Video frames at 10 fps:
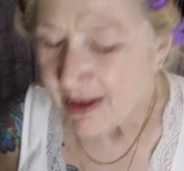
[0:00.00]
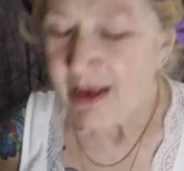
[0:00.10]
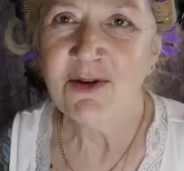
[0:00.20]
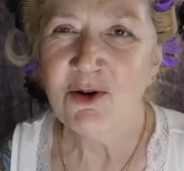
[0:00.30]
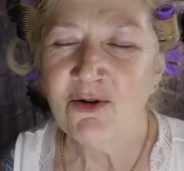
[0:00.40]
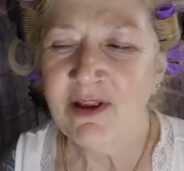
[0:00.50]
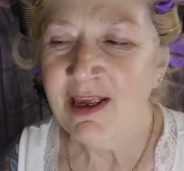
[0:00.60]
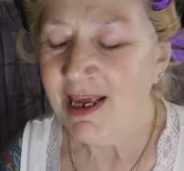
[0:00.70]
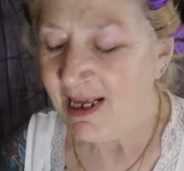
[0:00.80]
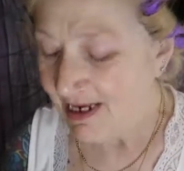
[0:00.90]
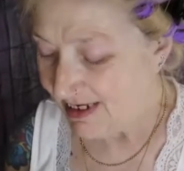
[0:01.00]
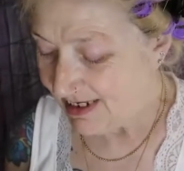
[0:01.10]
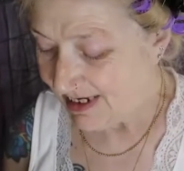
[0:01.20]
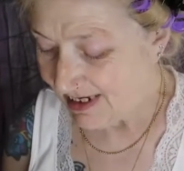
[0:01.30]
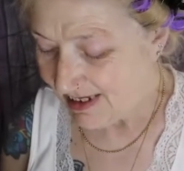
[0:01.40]
During the
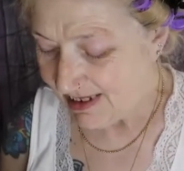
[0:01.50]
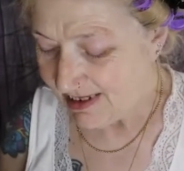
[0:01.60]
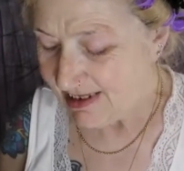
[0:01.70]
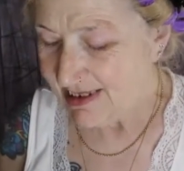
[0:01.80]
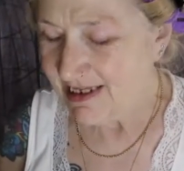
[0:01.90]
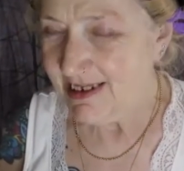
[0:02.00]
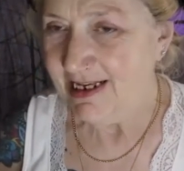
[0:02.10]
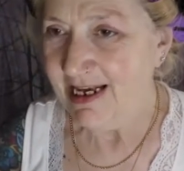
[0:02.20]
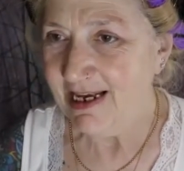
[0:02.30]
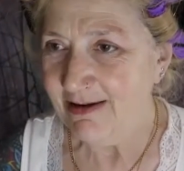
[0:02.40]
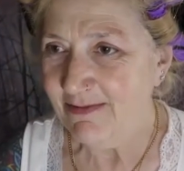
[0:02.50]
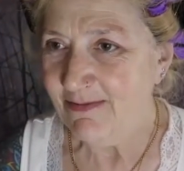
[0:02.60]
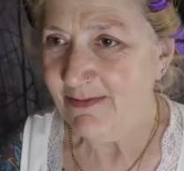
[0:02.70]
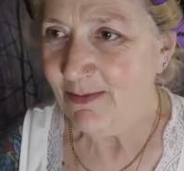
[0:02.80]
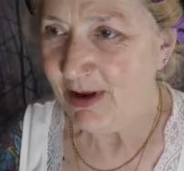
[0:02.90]
80s,
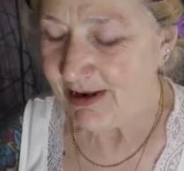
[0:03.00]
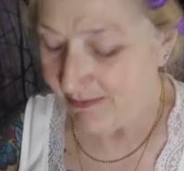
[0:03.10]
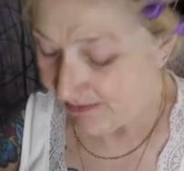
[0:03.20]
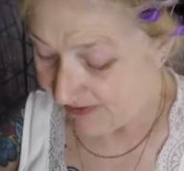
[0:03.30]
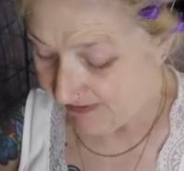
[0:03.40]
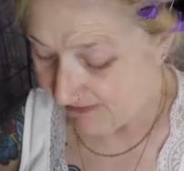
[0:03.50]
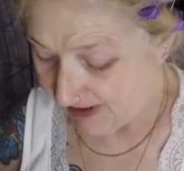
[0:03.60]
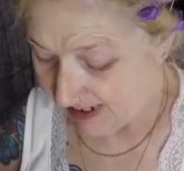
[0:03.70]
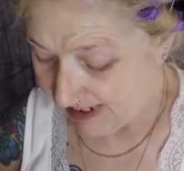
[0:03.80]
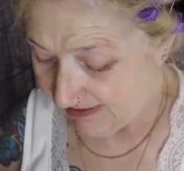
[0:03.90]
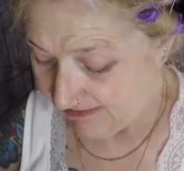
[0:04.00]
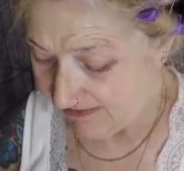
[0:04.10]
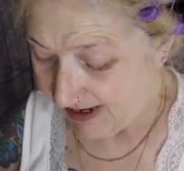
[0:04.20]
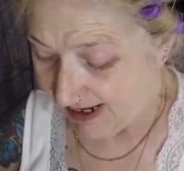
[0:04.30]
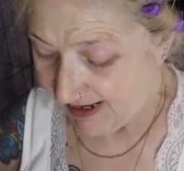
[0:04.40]
well, I'm
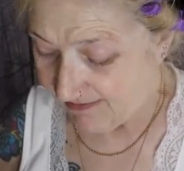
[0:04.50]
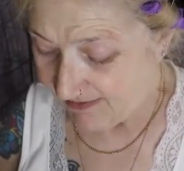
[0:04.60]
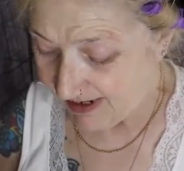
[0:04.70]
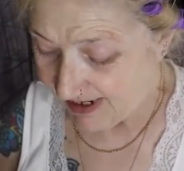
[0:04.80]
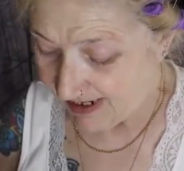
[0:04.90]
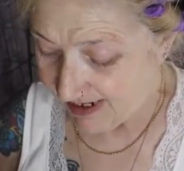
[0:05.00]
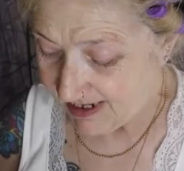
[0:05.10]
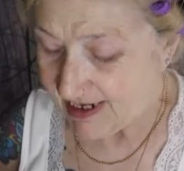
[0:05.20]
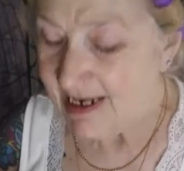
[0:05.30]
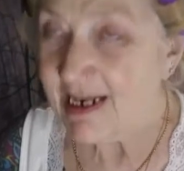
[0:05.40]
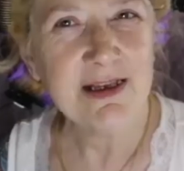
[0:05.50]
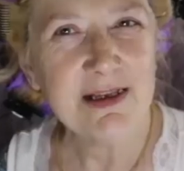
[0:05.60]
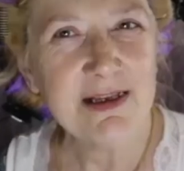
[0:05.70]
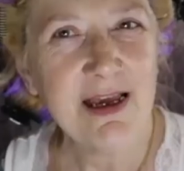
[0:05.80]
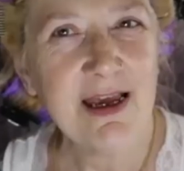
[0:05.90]
55 in
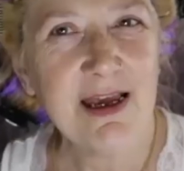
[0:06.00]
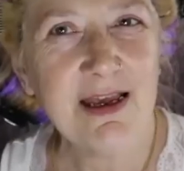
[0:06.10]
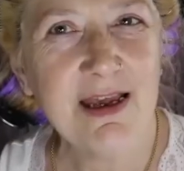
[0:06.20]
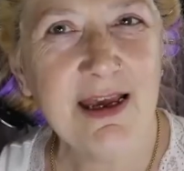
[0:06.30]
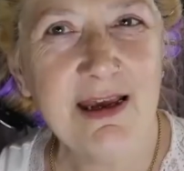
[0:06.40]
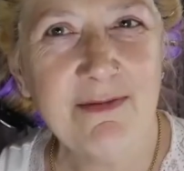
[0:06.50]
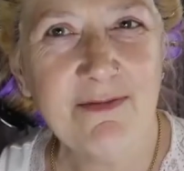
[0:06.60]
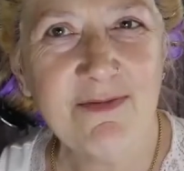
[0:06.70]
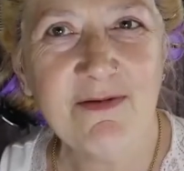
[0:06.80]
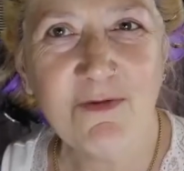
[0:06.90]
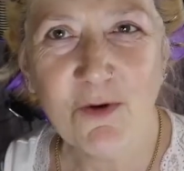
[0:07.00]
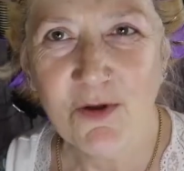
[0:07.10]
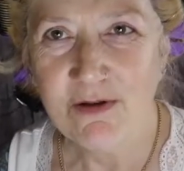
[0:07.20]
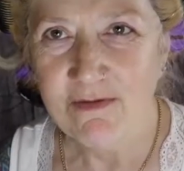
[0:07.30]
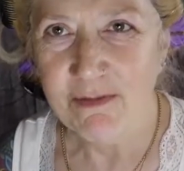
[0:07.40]
the 4th
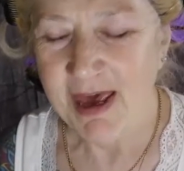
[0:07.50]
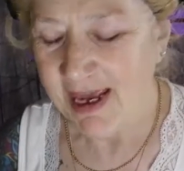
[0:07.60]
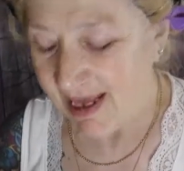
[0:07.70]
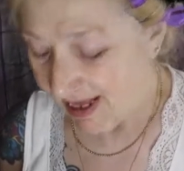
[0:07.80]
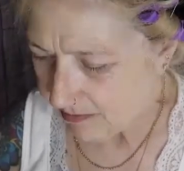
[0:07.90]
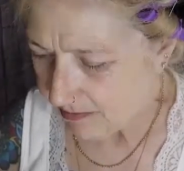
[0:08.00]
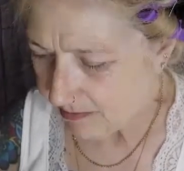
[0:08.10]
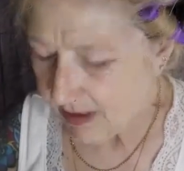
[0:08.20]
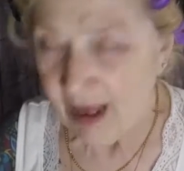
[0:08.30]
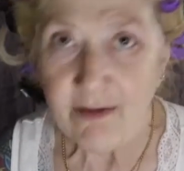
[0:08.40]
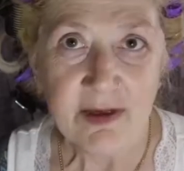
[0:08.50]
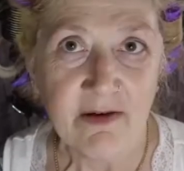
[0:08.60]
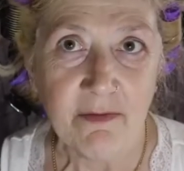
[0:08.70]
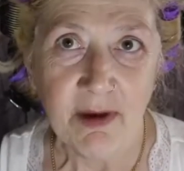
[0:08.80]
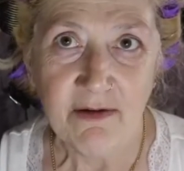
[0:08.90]
of May. I was having
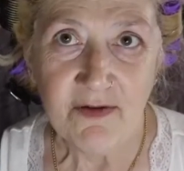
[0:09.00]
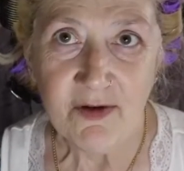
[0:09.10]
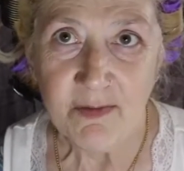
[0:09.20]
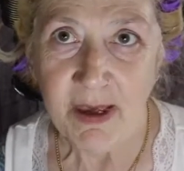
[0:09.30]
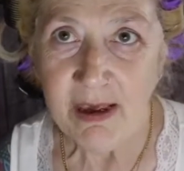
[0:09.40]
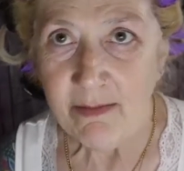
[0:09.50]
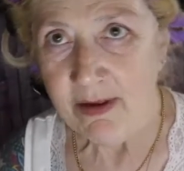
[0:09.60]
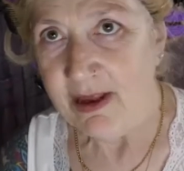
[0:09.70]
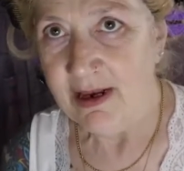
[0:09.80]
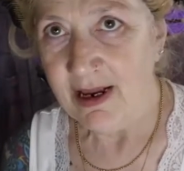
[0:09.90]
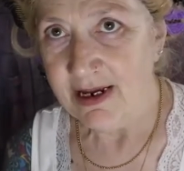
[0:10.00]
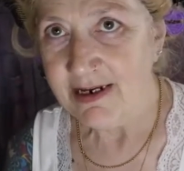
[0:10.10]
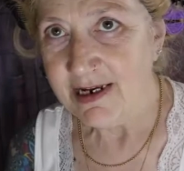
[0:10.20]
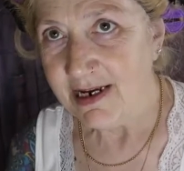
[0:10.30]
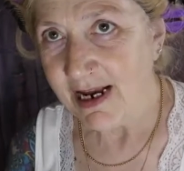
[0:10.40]
my first baby in
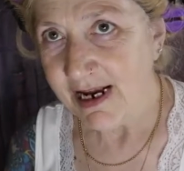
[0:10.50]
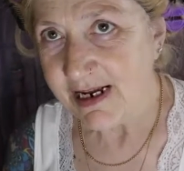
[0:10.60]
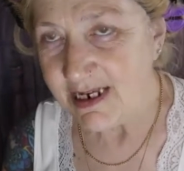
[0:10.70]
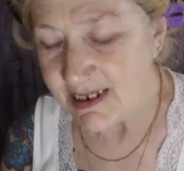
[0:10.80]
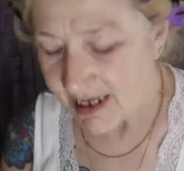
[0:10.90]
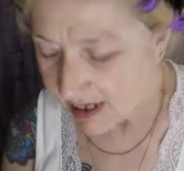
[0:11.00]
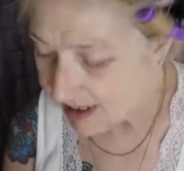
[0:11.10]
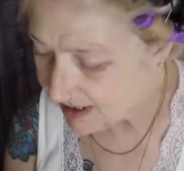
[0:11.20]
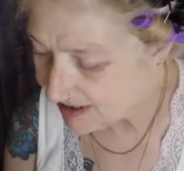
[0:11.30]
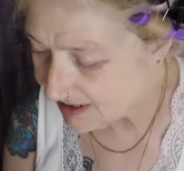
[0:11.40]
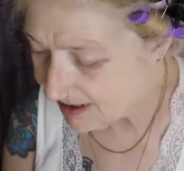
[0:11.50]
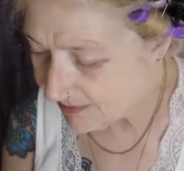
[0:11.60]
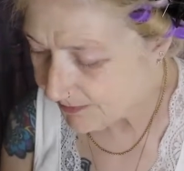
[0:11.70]
1986.